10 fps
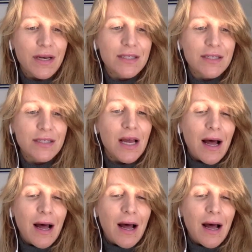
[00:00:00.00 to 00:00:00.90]

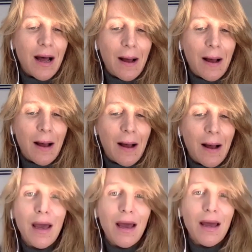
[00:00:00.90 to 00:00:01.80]

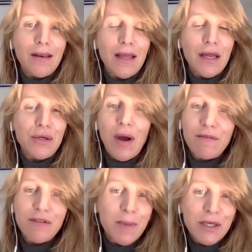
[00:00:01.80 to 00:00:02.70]
nighttime, and then you
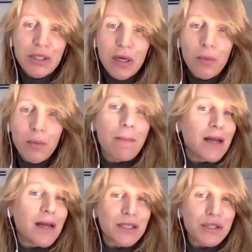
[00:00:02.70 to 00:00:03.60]
have special
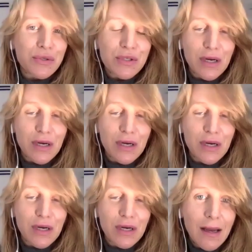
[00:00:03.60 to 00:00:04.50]
equipment and you start to
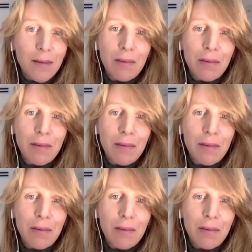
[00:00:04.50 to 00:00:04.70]
climb.